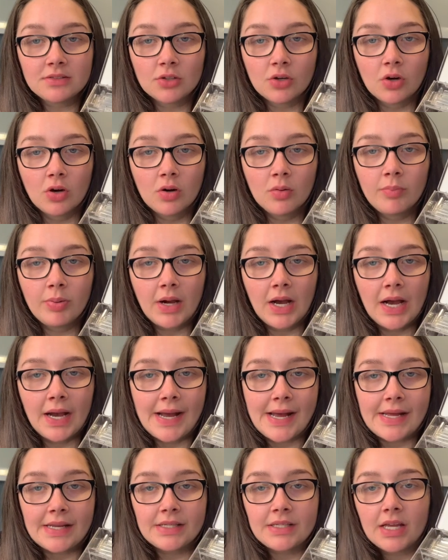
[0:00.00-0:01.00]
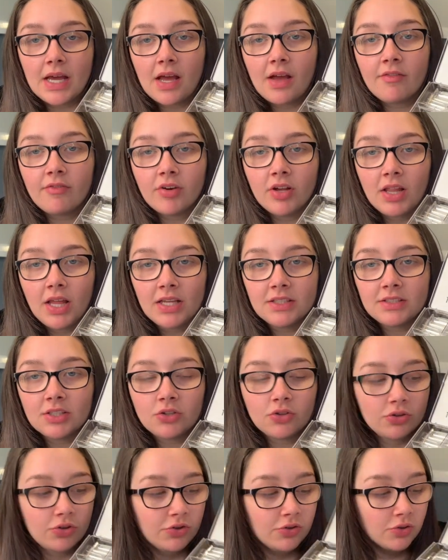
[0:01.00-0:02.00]
up and I've realized I
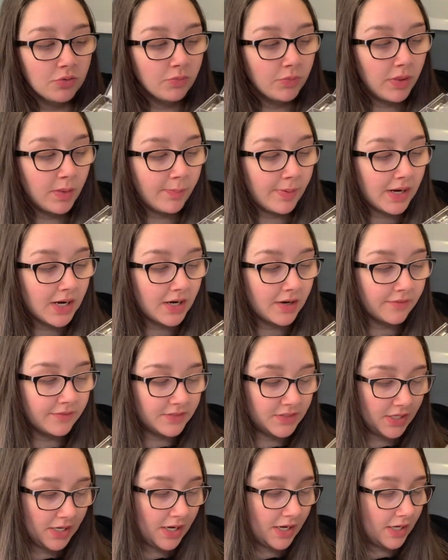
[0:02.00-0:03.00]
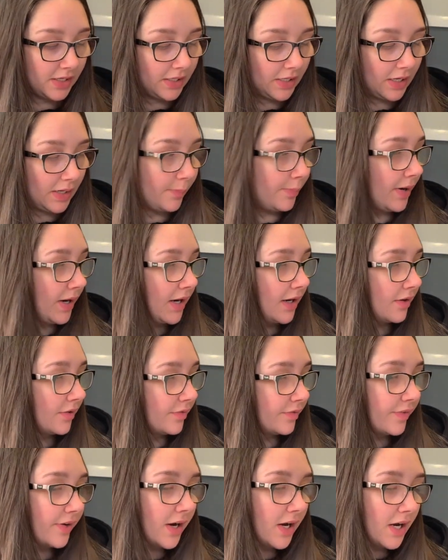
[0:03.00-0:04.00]
could have done with a pack of 10 and a pack of
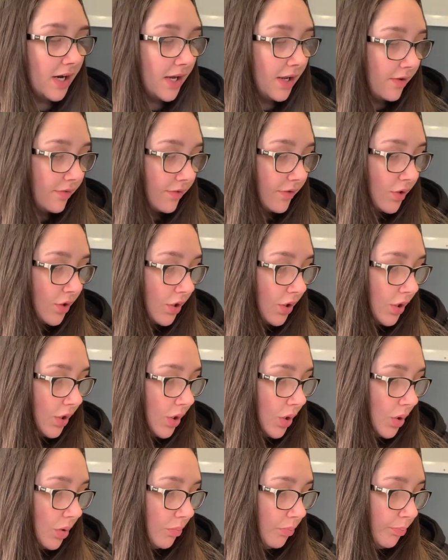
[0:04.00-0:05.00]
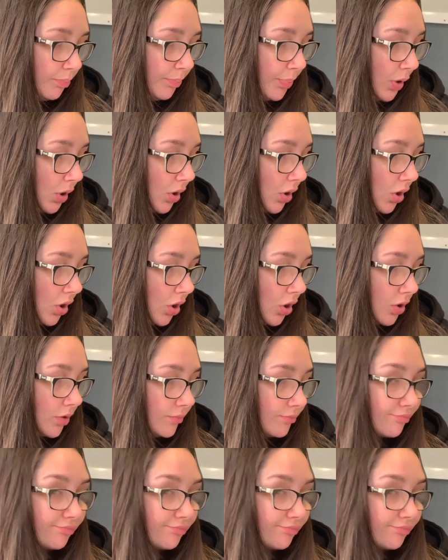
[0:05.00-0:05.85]
5, but